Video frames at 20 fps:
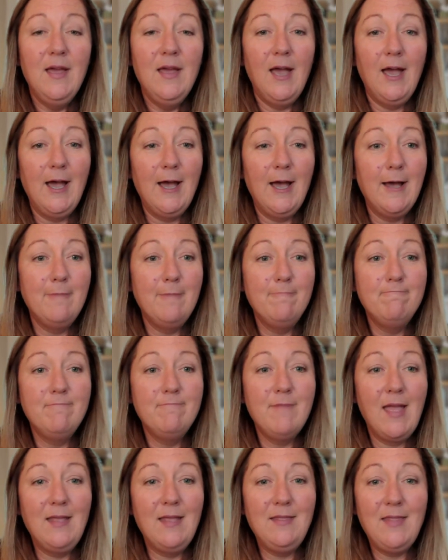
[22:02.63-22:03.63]

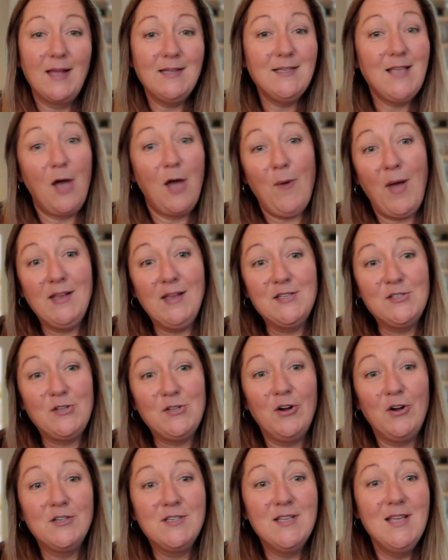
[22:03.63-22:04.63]
And that's how I
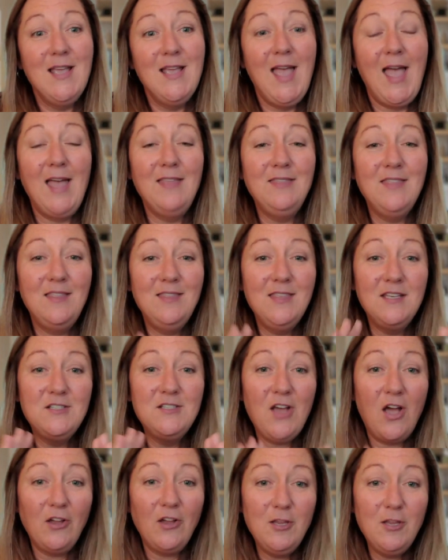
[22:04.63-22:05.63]
start. And then the
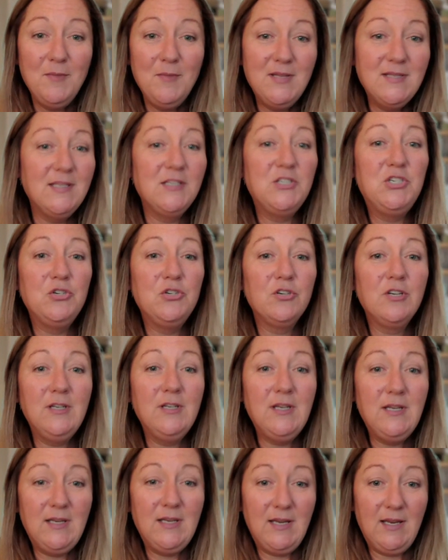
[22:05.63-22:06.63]
documents that you're going
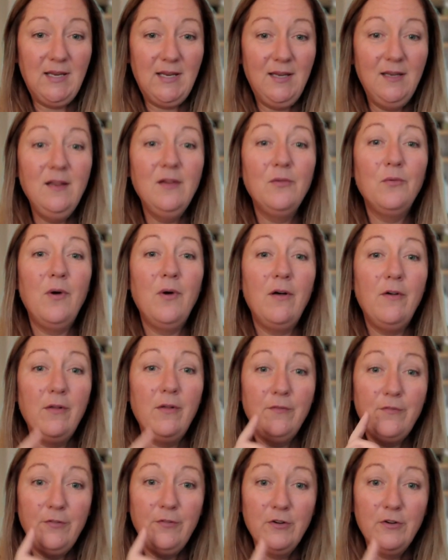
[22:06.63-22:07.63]
to need,
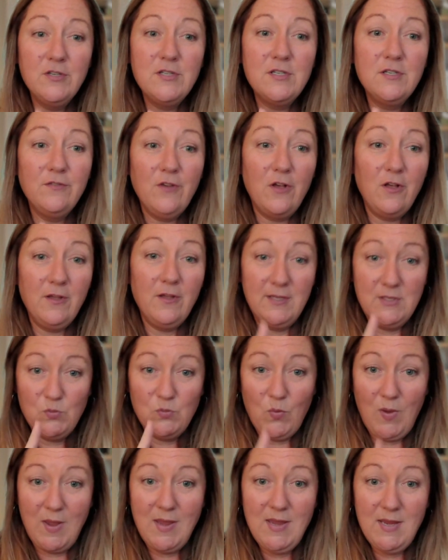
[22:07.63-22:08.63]
well, first of all, it's
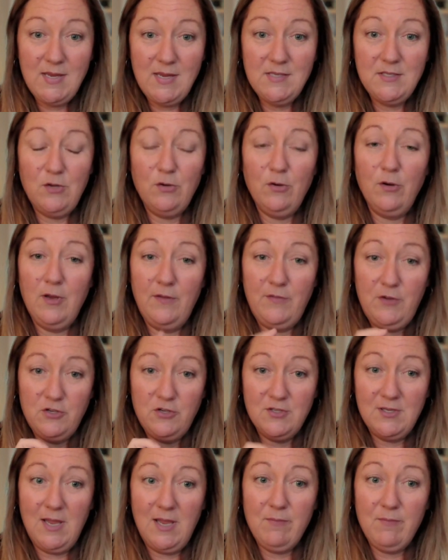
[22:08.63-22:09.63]
way easier if you
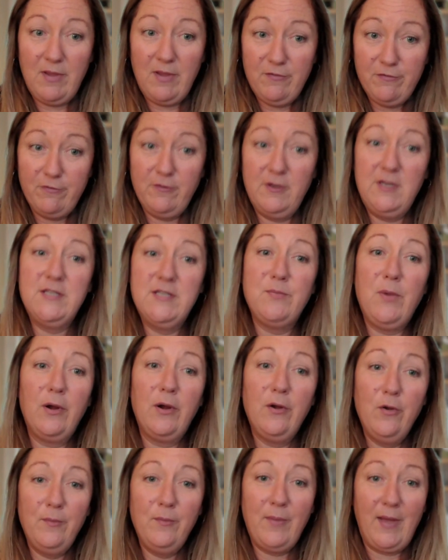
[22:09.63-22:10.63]
just get my free Smart
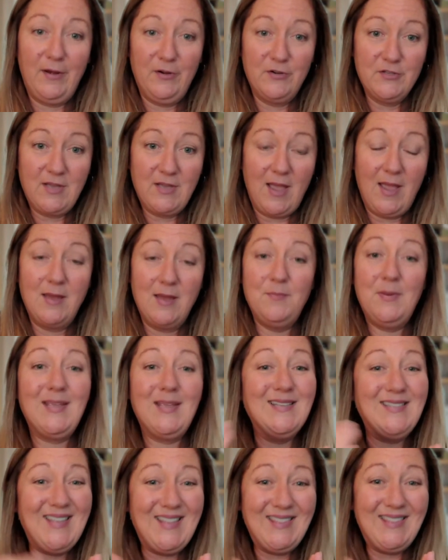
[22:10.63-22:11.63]
Homebuyers guide,
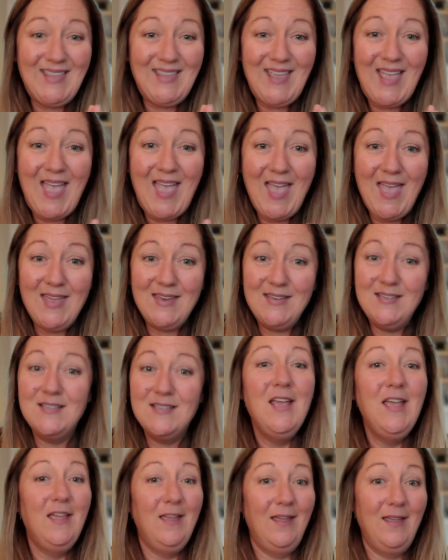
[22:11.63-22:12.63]
because at the end
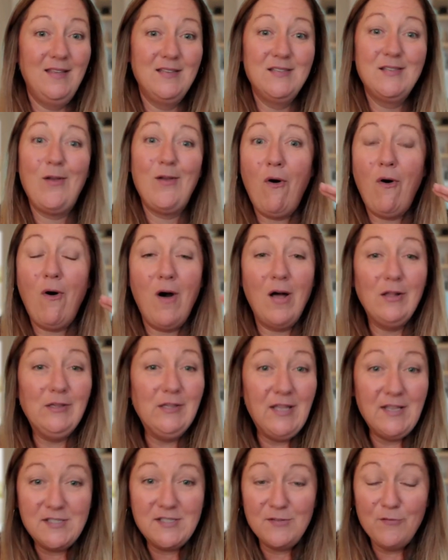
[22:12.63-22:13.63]
is a
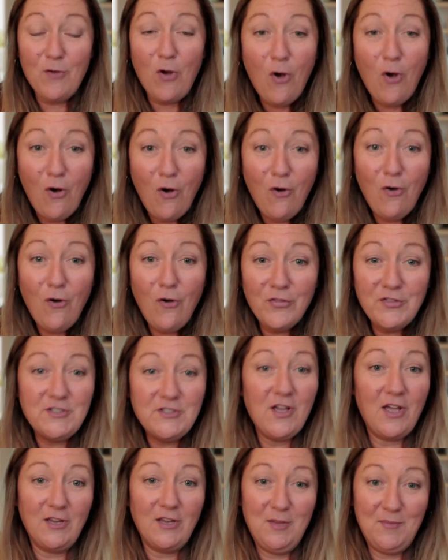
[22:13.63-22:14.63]
list of all the
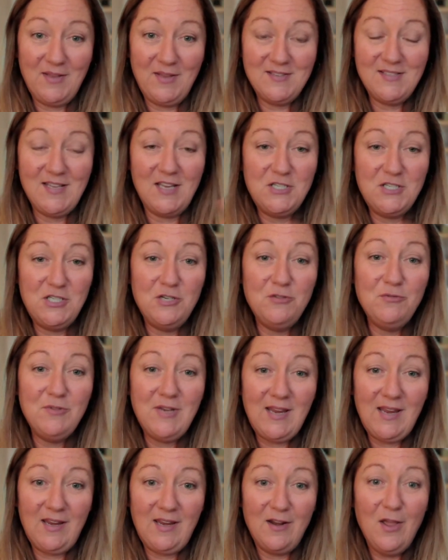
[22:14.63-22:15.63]
documents that you
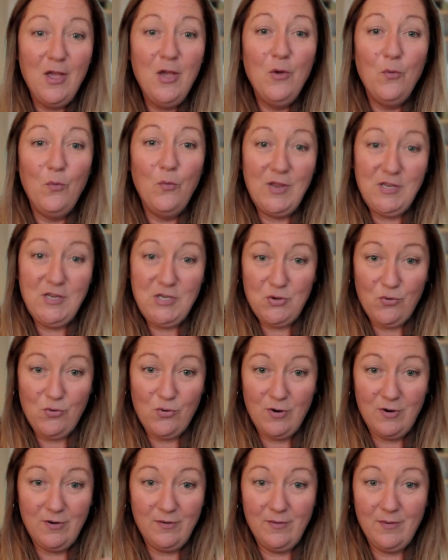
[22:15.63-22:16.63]
need when
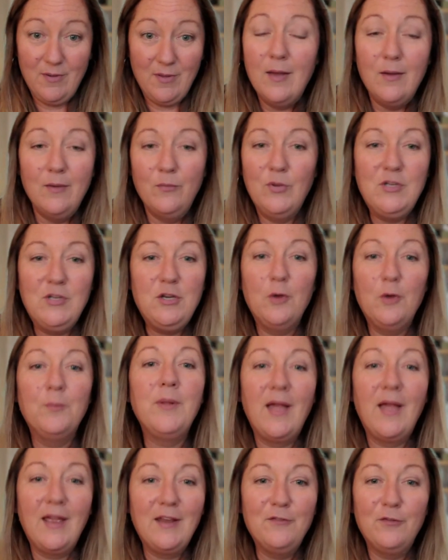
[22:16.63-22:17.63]
you're
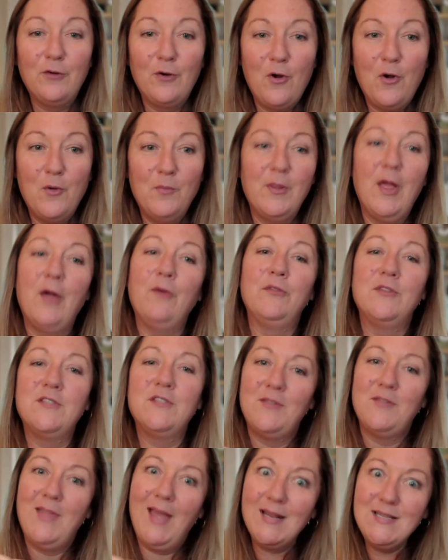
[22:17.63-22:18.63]
applying for a home loan.
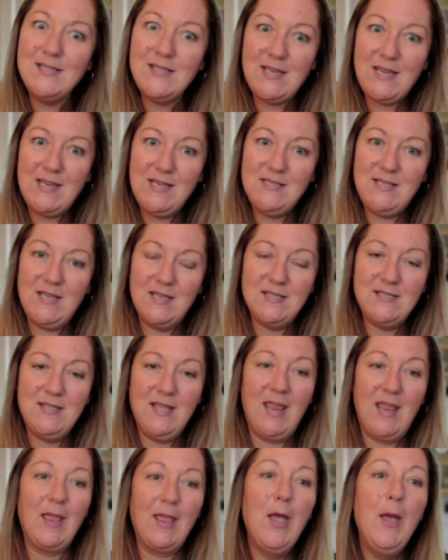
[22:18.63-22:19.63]
So that's the easiest
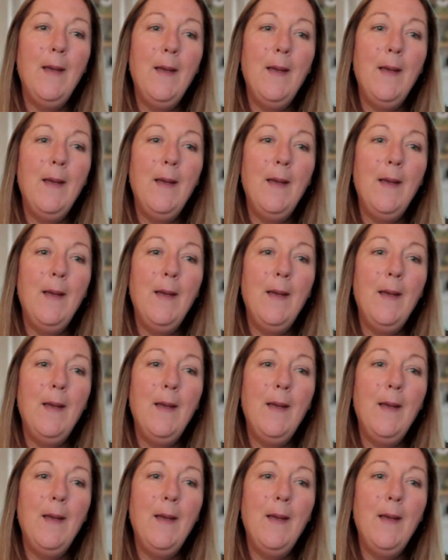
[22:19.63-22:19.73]
thing.